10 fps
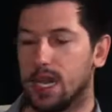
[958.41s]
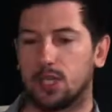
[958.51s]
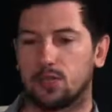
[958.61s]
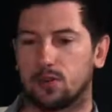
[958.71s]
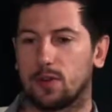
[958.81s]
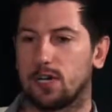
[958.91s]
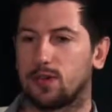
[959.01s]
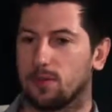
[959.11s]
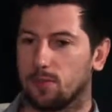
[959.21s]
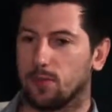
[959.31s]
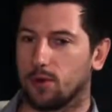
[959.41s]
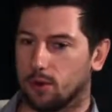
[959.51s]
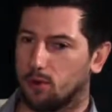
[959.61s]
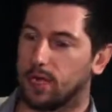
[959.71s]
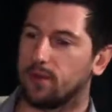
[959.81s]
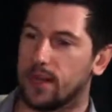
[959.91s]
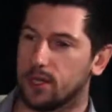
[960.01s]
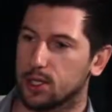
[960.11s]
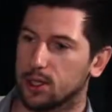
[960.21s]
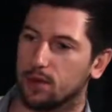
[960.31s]
So it's very great
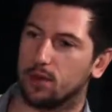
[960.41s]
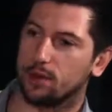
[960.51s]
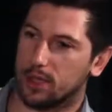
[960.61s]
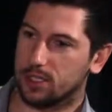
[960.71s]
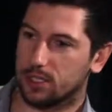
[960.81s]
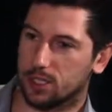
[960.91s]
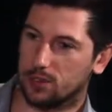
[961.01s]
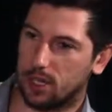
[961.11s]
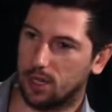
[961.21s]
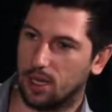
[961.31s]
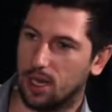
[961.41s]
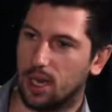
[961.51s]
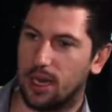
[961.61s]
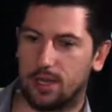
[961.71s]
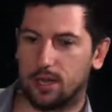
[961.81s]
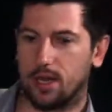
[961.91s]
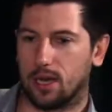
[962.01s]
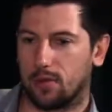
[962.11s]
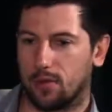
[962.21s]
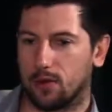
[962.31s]
venture for investors as well, and
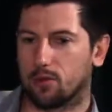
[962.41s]
a very